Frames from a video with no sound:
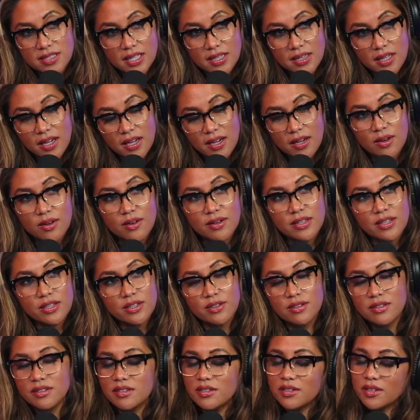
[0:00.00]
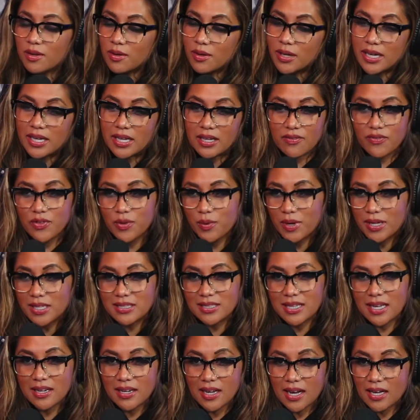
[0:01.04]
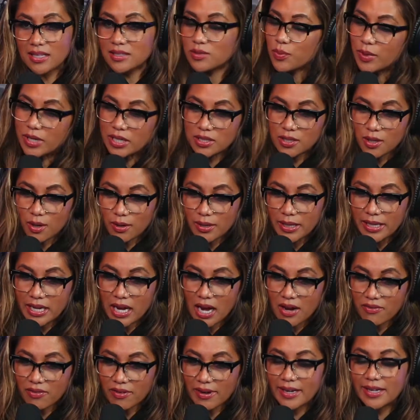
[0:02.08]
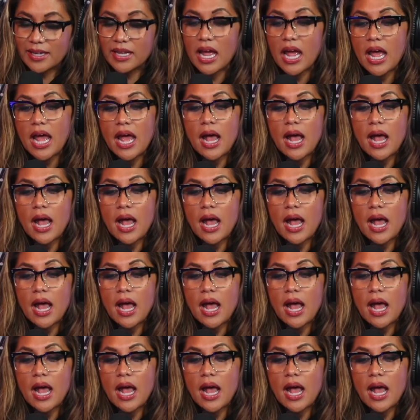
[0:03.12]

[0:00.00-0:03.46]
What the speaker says: Hello, you know what? If you want to send us, we can totally cover it.